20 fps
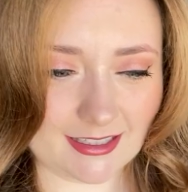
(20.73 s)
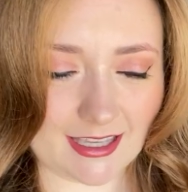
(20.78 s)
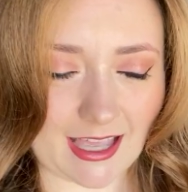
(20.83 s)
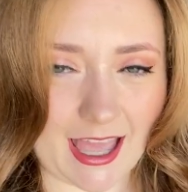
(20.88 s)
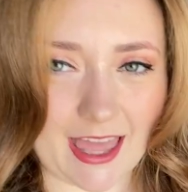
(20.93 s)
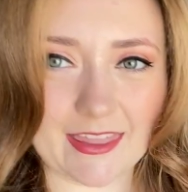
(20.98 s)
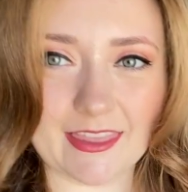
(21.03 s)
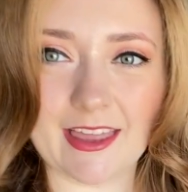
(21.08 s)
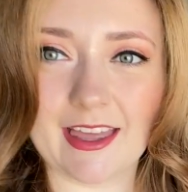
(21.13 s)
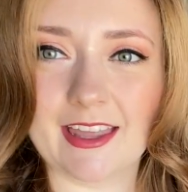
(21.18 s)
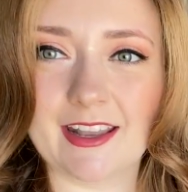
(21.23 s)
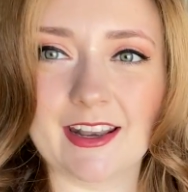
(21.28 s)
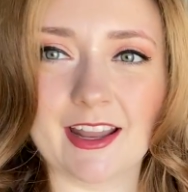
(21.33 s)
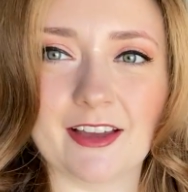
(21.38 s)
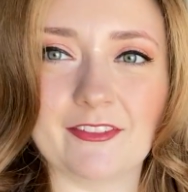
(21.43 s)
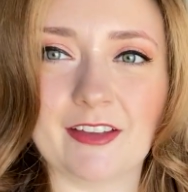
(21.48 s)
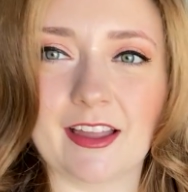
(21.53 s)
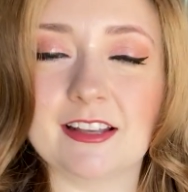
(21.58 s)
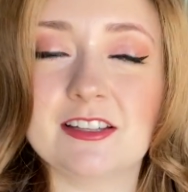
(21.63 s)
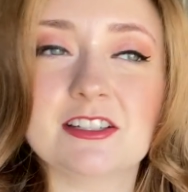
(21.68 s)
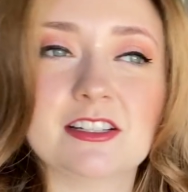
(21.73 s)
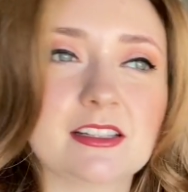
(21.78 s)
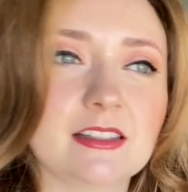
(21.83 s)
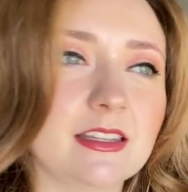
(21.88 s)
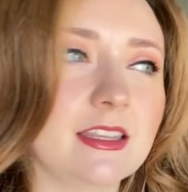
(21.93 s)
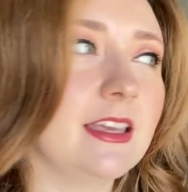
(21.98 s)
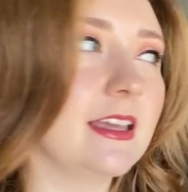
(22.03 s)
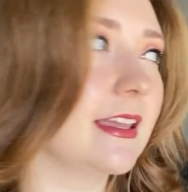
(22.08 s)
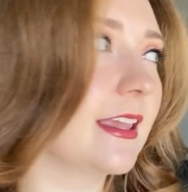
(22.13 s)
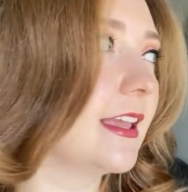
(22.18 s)
And then
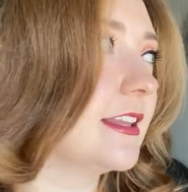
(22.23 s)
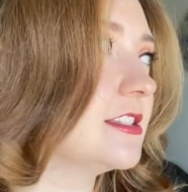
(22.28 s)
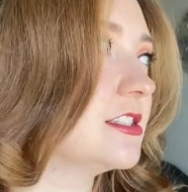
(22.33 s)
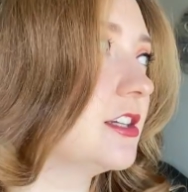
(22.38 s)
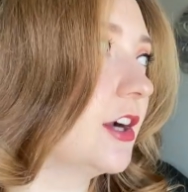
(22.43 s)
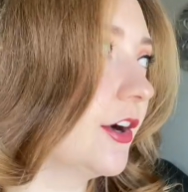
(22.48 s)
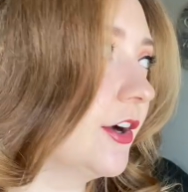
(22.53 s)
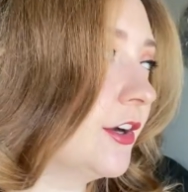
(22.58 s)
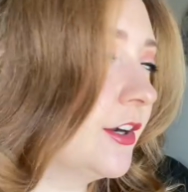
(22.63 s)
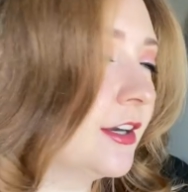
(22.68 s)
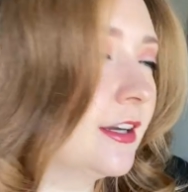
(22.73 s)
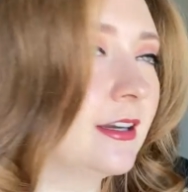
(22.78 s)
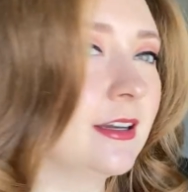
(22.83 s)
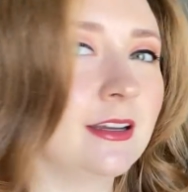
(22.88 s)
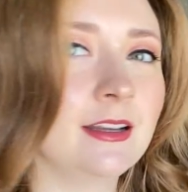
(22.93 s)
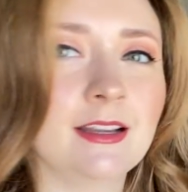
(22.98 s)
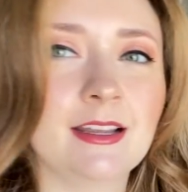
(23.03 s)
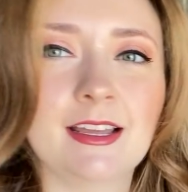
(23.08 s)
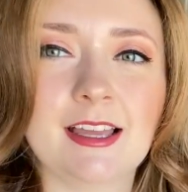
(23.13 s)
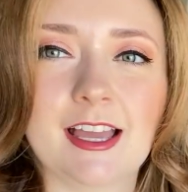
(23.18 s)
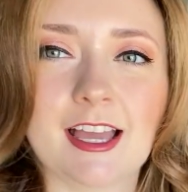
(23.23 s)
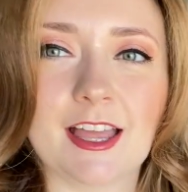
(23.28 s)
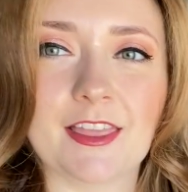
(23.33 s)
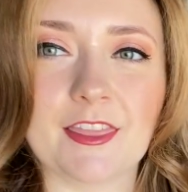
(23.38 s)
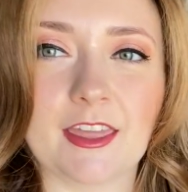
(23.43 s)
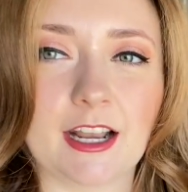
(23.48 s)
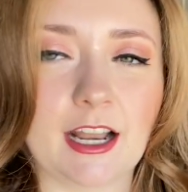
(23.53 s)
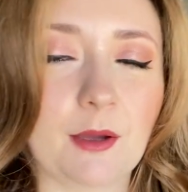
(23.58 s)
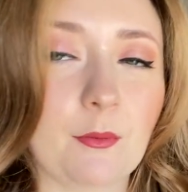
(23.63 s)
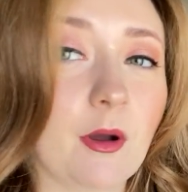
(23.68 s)
eventually it gets dark and
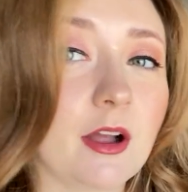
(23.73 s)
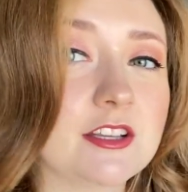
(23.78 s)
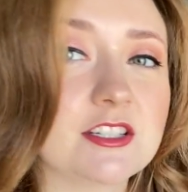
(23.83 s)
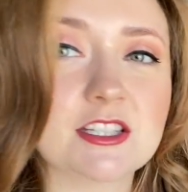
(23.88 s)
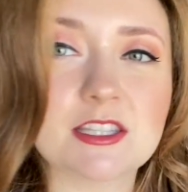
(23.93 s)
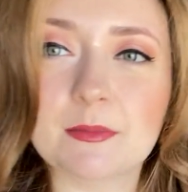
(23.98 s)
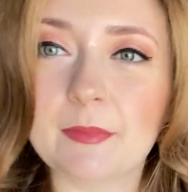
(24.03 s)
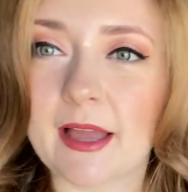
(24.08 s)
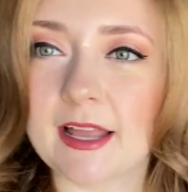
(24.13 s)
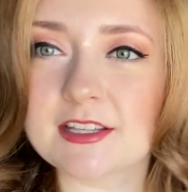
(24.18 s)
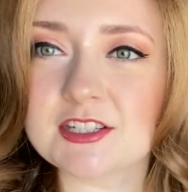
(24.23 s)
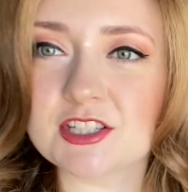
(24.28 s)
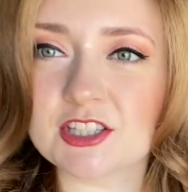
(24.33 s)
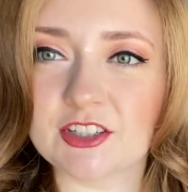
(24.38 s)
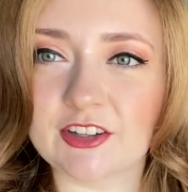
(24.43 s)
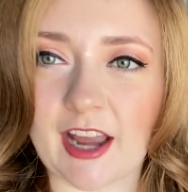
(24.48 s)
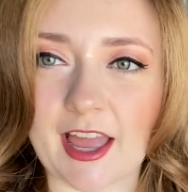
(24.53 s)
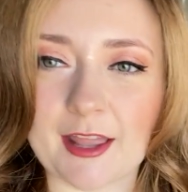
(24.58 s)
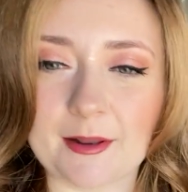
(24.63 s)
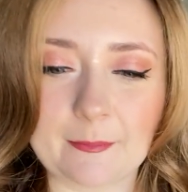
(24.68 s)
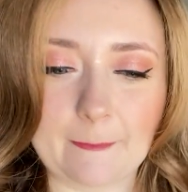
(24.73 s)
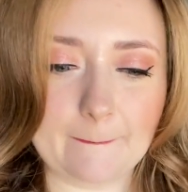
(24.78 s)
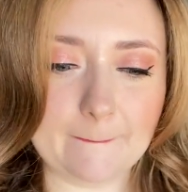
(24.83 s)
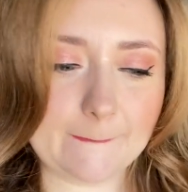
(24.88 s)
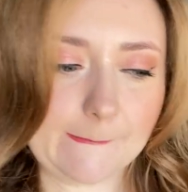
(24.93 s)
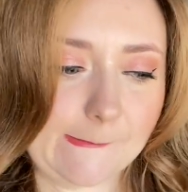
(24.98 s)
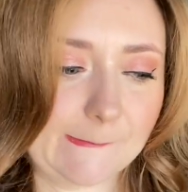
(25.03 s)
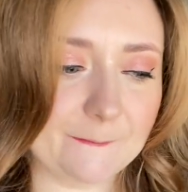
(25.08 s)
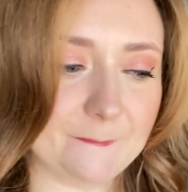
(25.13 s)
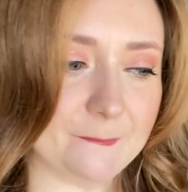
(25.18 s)
then I watch The Bachelorette.
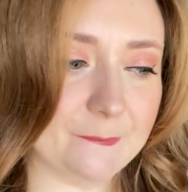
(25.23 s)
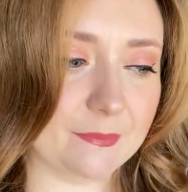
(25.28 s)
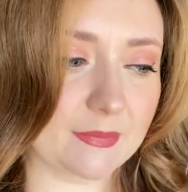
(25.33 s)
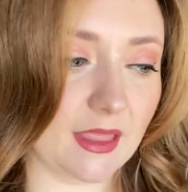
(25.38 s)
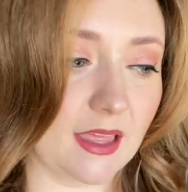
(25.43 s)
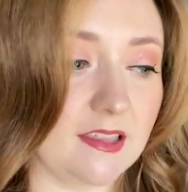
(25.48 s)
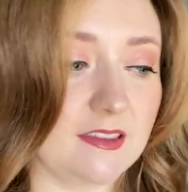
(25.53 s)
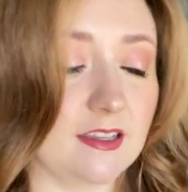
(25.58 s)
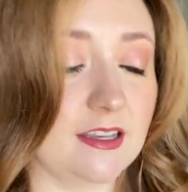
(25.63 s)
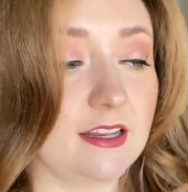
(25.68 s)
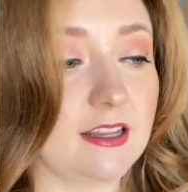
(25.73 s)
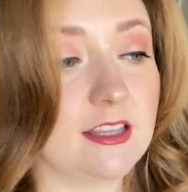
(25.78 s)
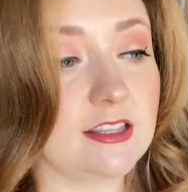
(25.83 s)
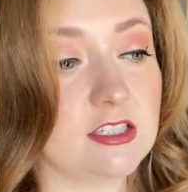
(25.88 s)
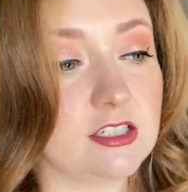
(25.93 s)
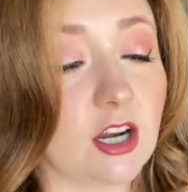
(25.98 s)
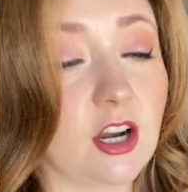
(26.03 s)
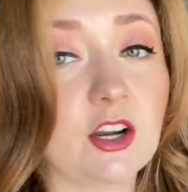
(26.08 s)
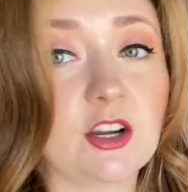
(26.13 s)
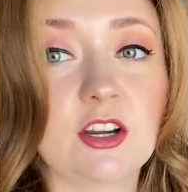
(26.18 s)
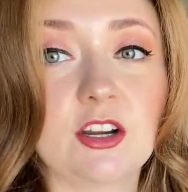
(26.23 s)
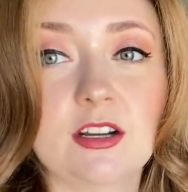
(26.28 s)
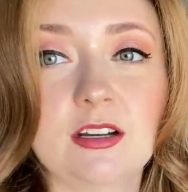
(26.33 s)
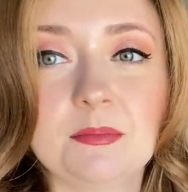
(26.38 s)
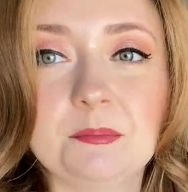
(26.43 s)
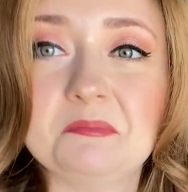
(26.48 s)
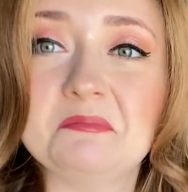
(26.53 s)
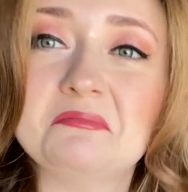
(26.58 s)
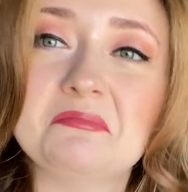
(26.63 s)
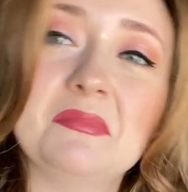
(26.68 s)
And then it gets darker
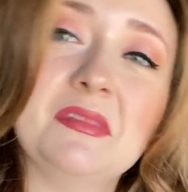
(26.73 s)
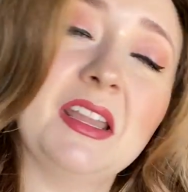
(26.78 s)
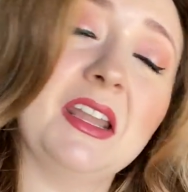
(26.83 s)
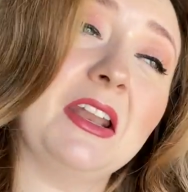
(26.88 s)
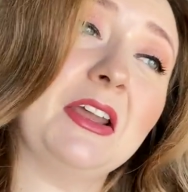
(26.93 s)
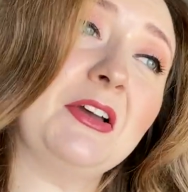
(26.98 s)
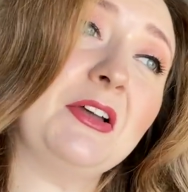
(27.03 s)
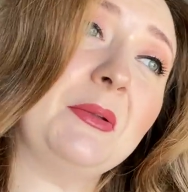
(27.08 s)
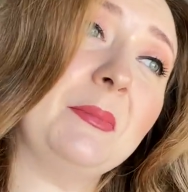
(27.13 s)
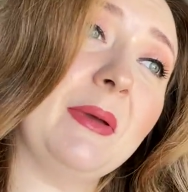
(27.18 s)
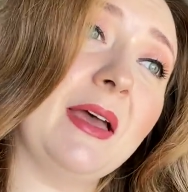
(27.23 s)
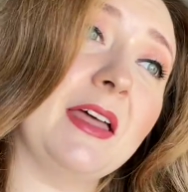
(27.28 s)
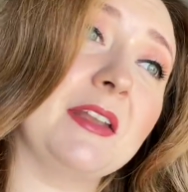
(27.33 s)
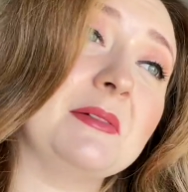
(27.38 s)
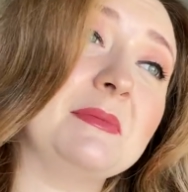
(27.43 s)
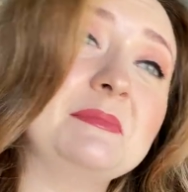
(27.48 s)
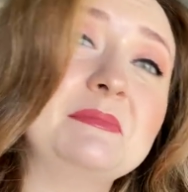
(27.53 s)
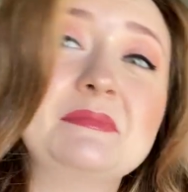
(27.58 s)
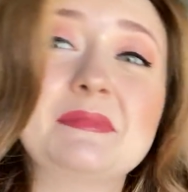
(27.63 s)
and then I go to bed.